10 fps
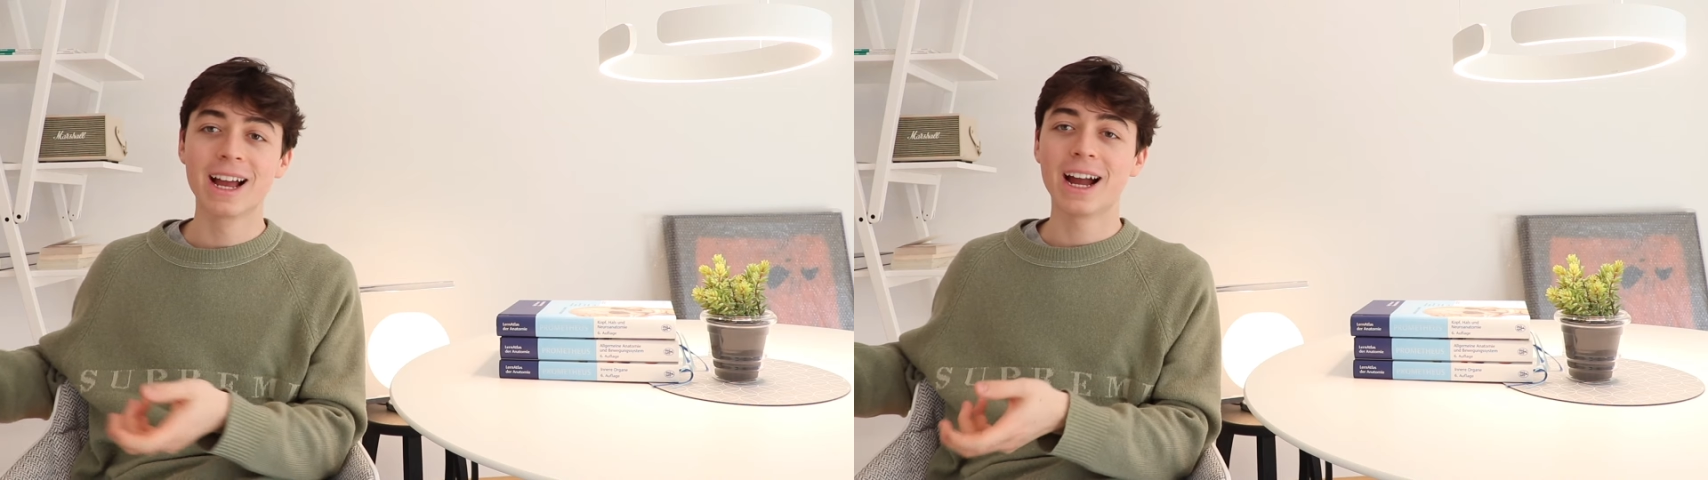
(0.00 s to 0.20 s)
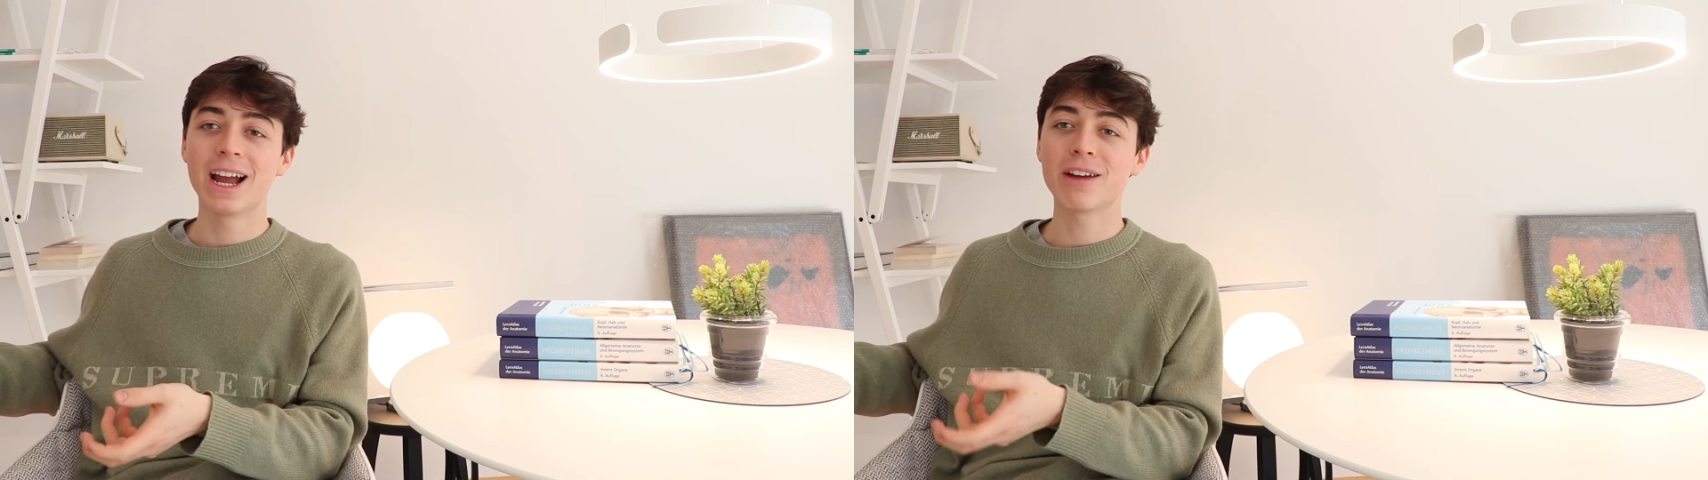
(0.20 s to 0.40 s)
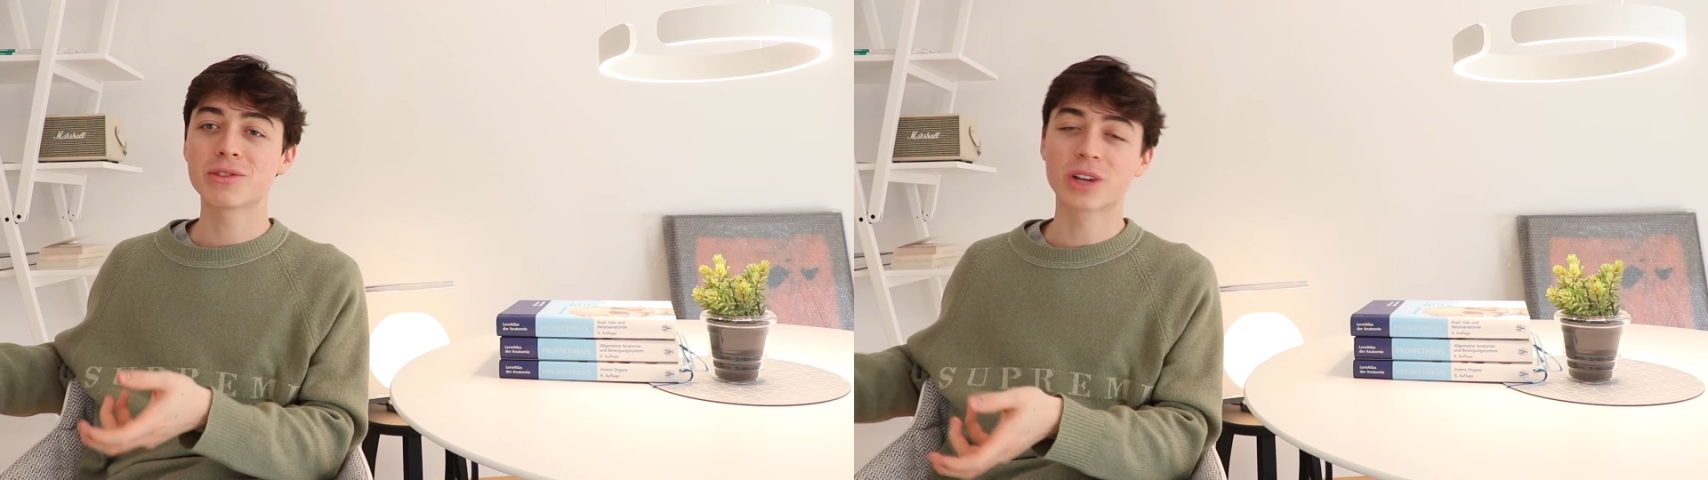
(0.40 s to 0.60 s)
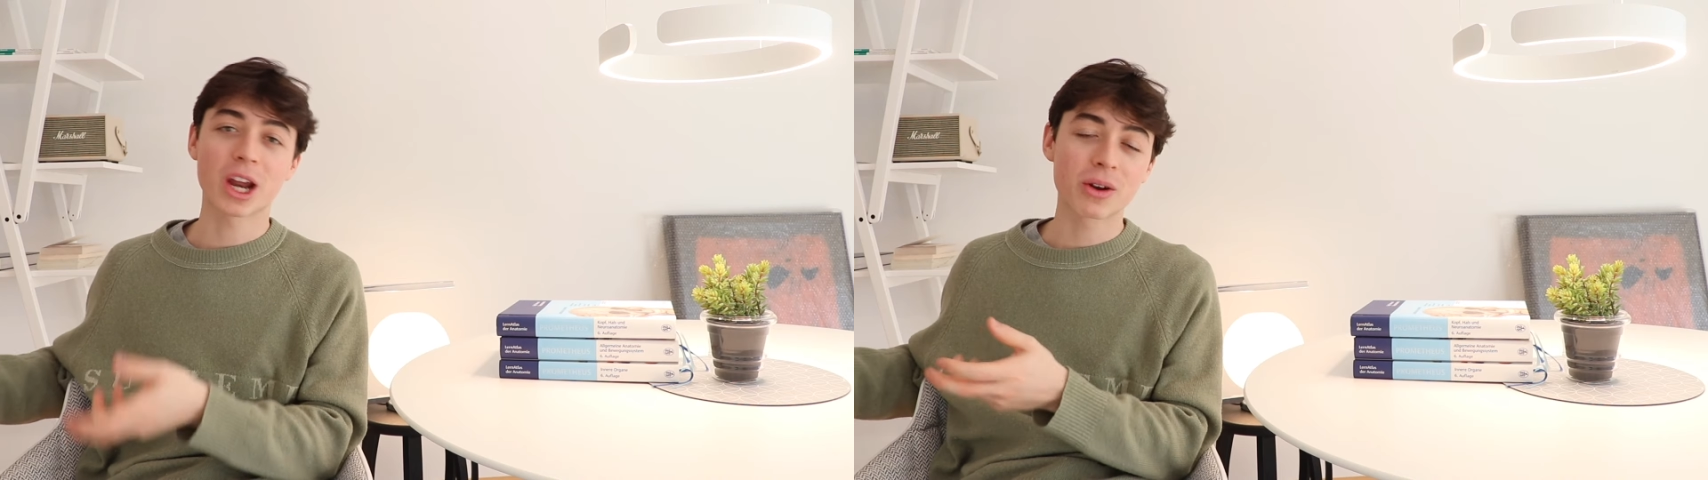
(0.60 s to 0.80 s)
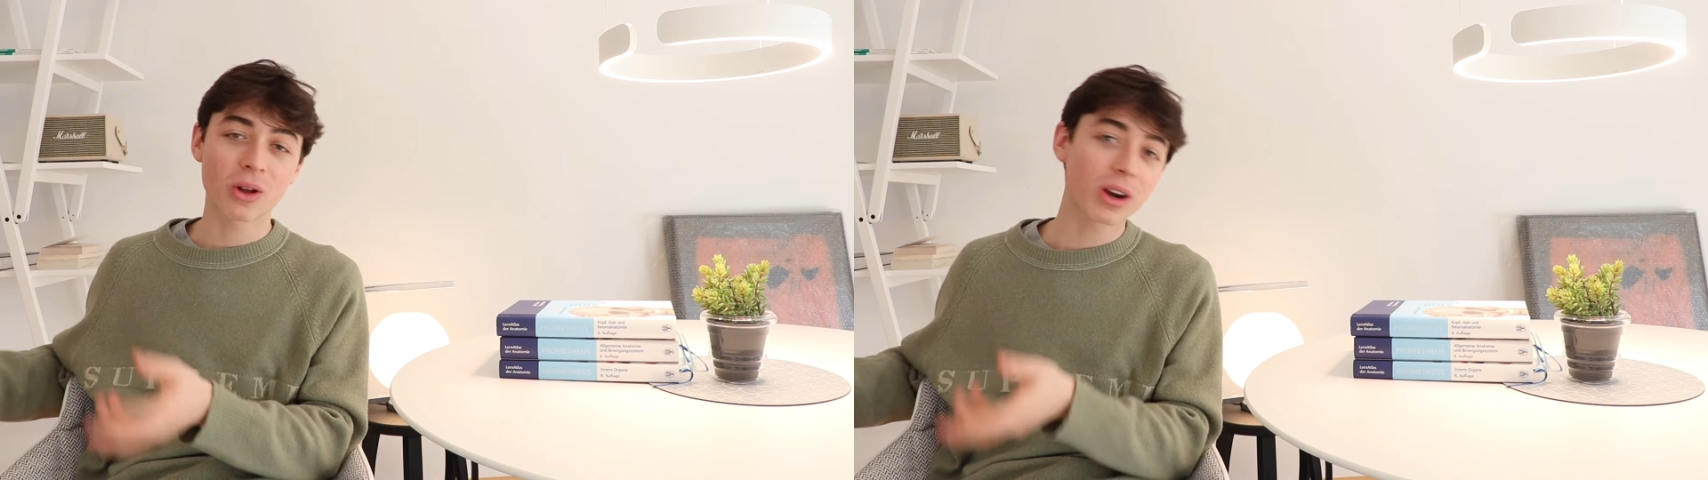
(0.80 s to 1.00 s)
I have to
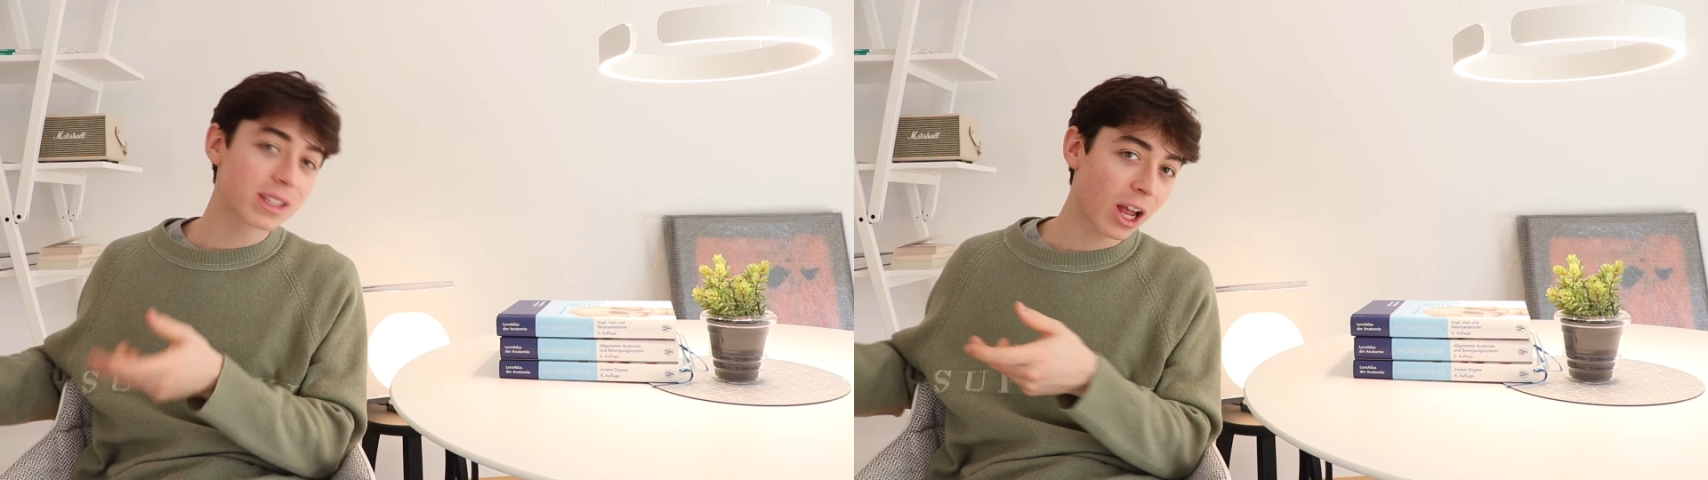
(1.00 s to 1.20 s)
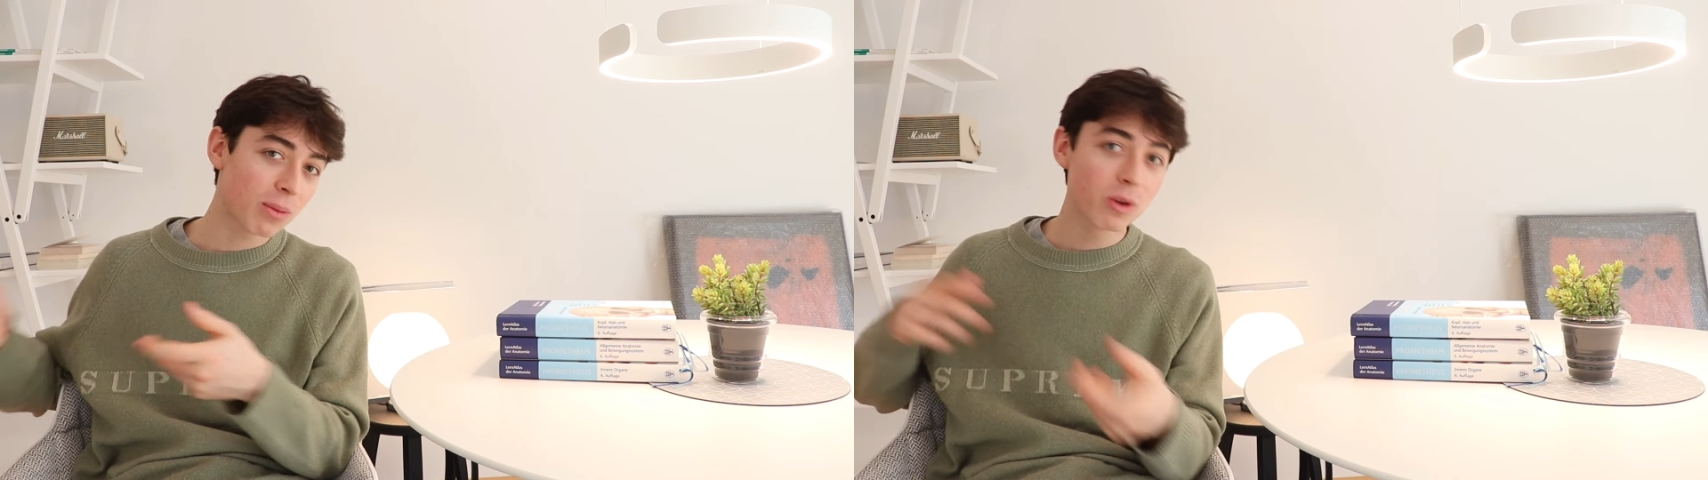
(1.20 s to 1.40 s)
carry it all the time